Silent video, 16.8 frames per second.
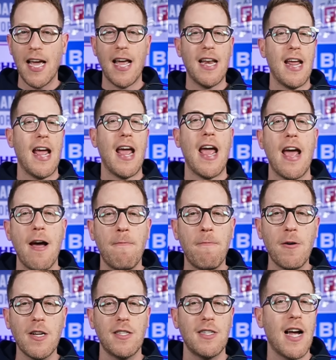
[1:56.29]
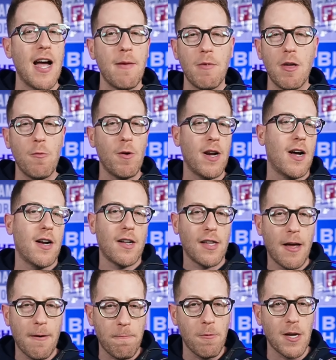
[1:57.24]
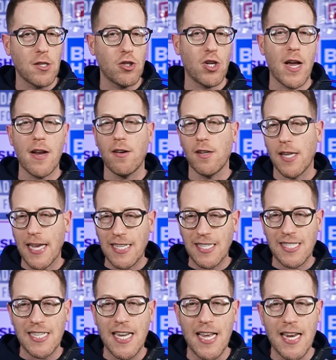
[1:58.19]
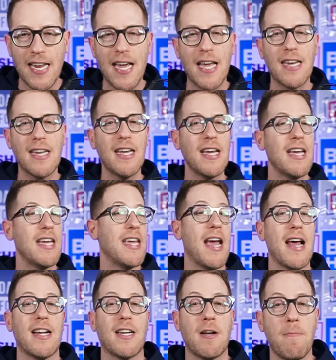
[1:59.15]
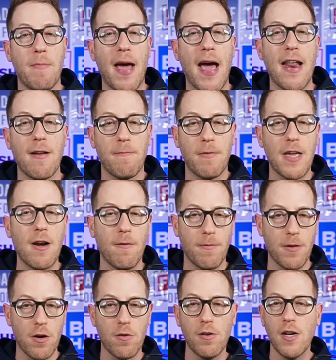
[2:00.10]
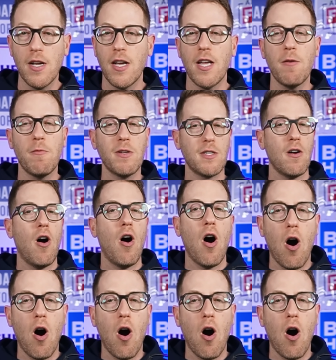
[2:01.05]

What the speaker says: and every time he went on a left-wing channel like CNN, he had a combative interview, it was